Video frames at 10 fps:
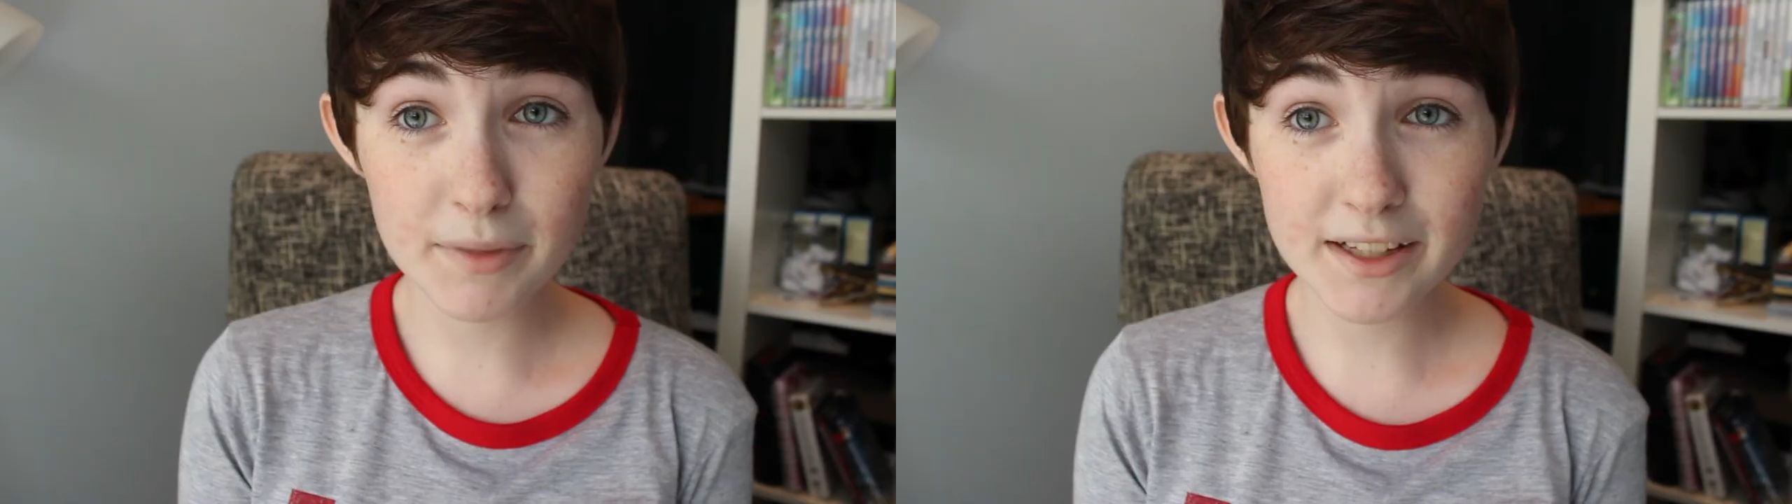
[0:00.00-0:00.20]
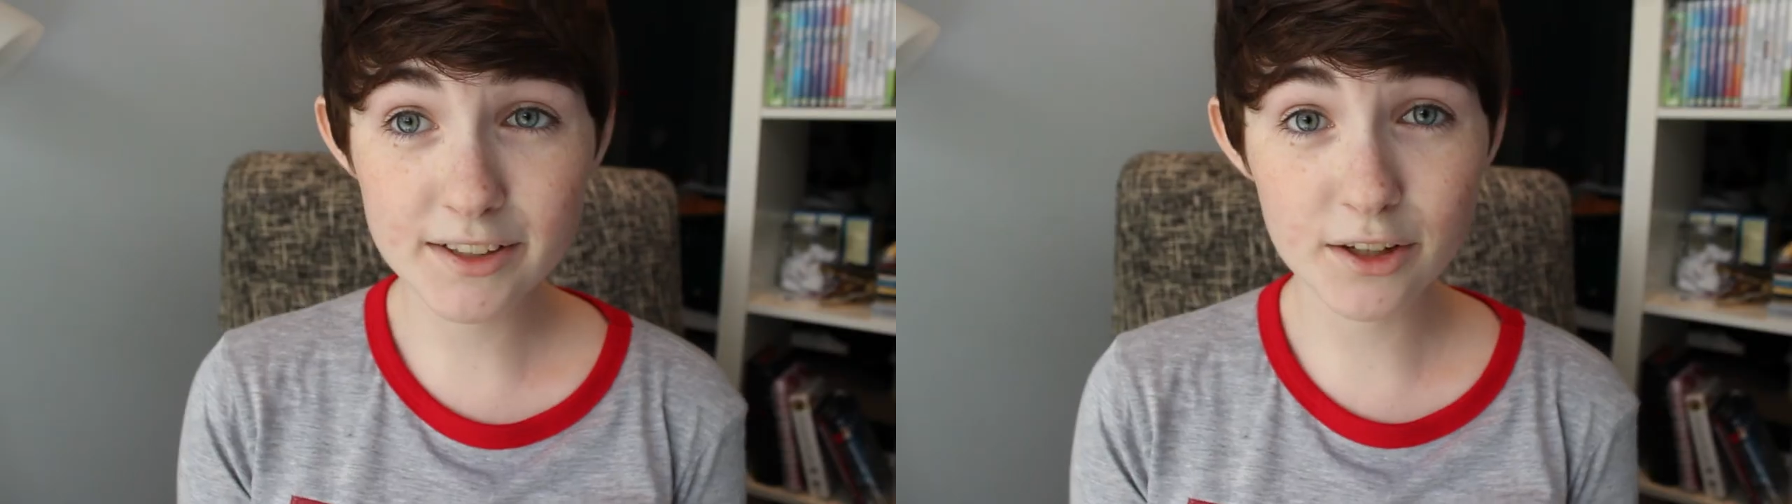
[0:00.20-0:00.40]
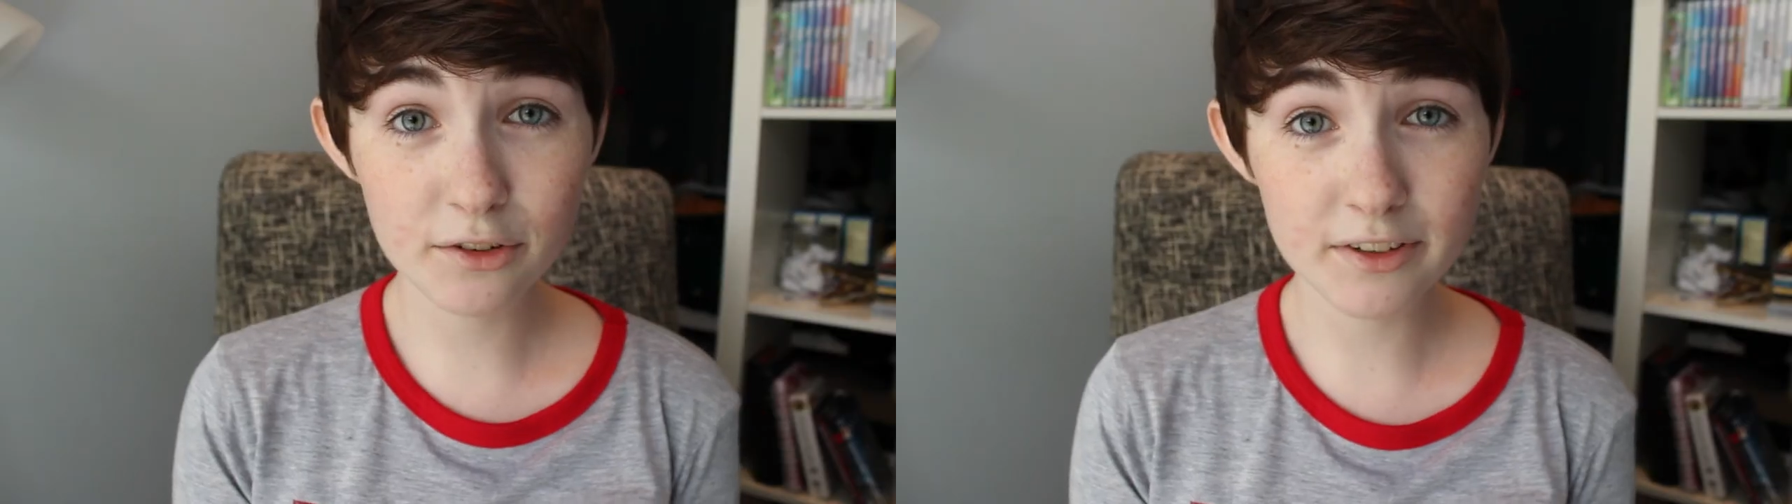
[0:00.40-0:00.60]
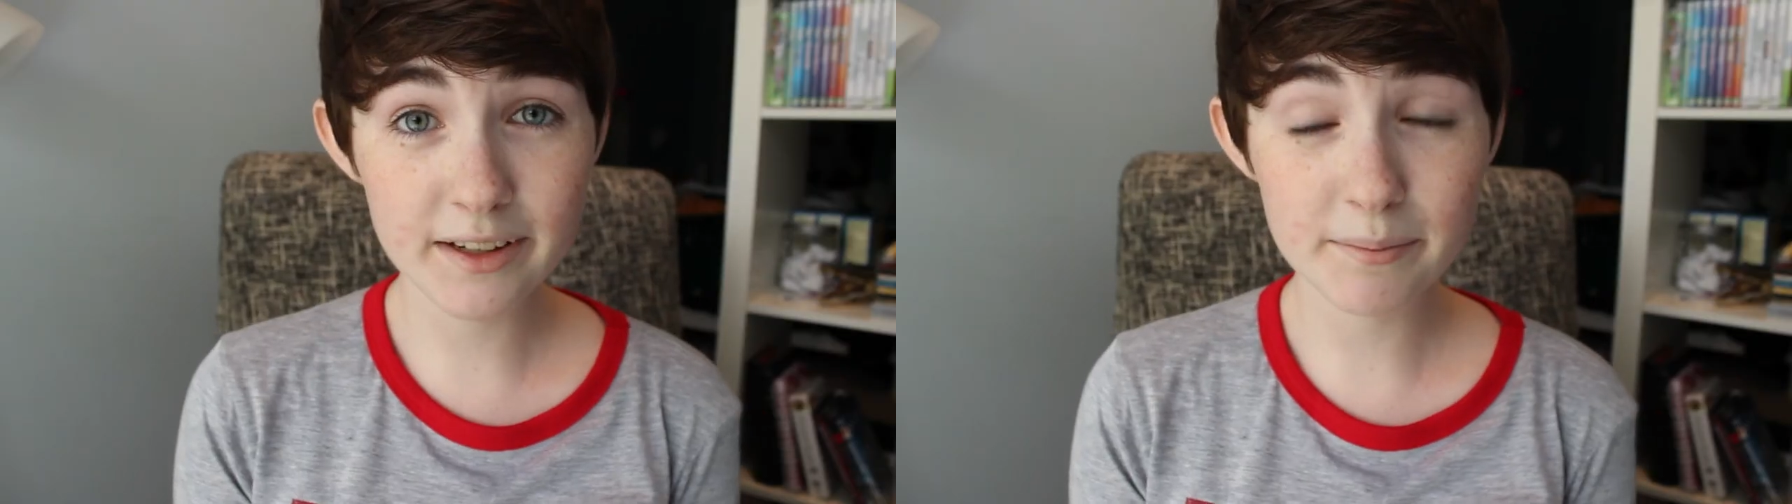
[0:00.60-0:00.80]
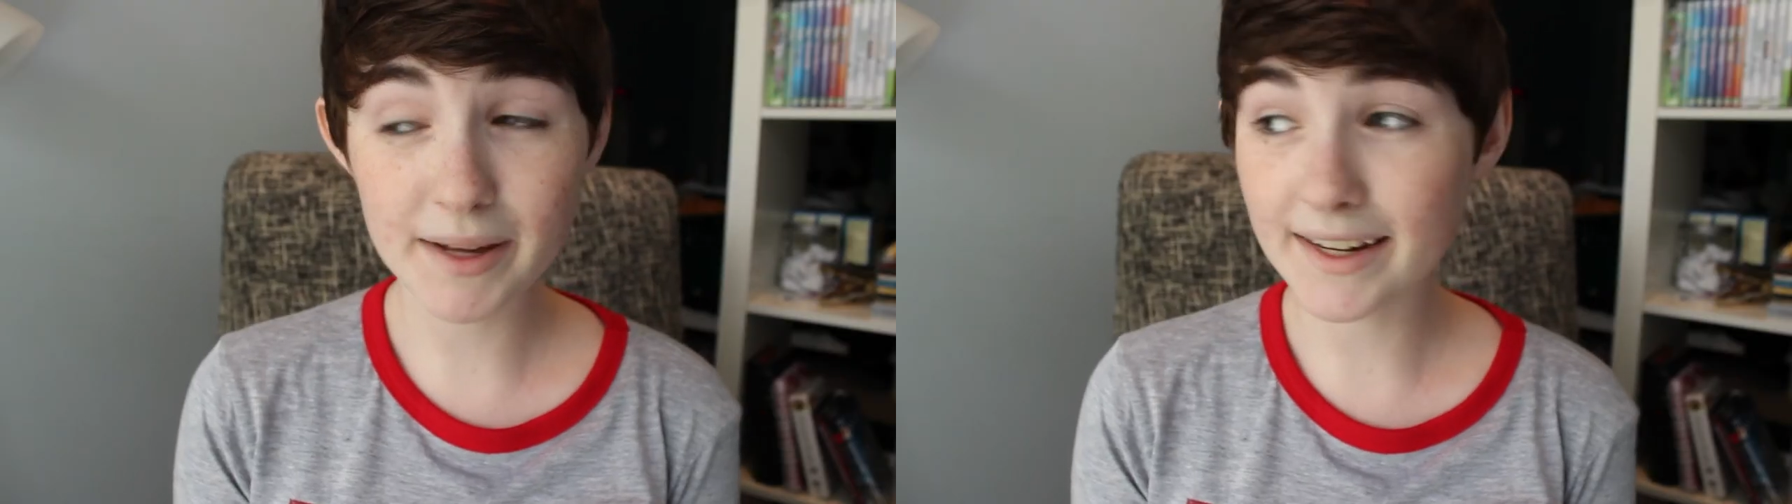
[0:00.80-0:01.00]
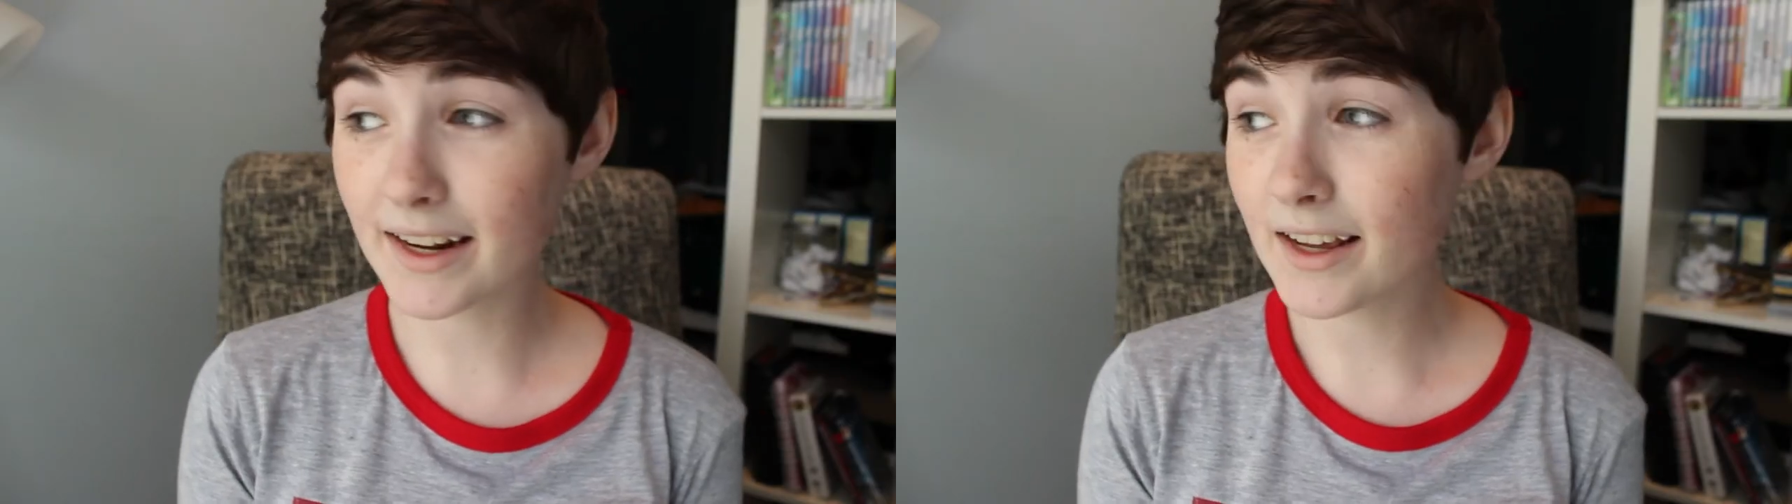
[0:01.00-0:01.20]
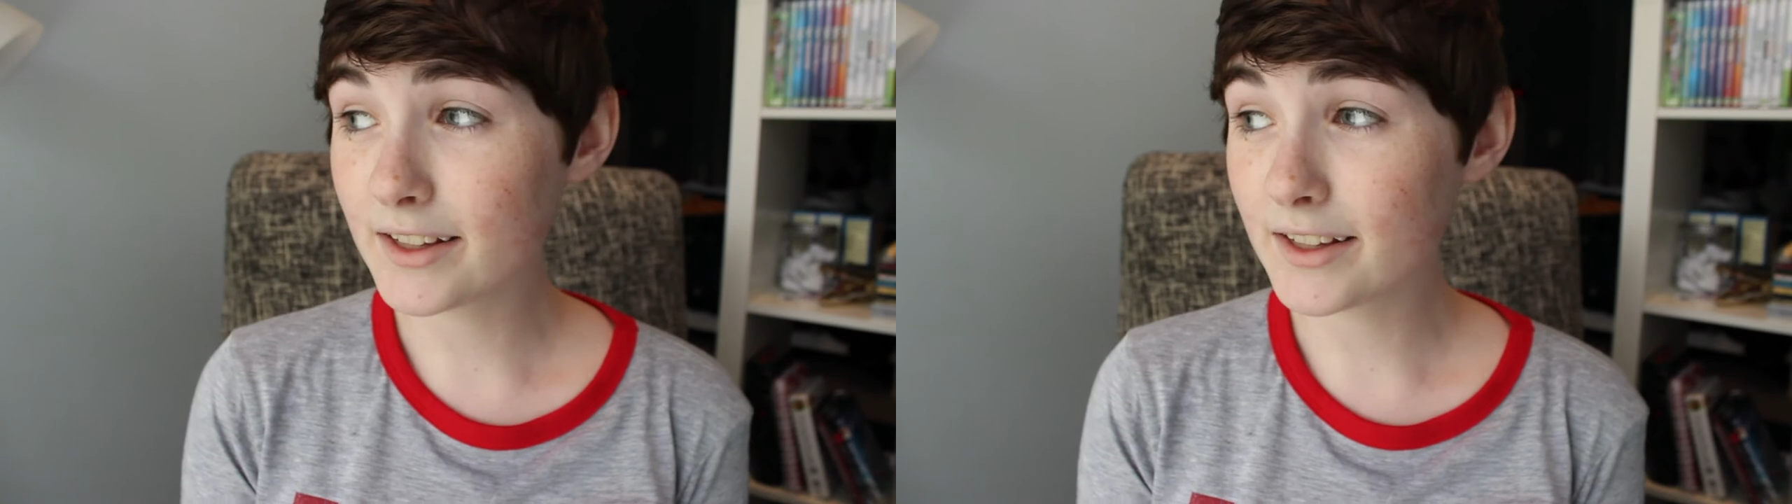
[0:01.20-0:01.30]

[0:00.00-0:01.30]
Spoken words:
Me and Sophie made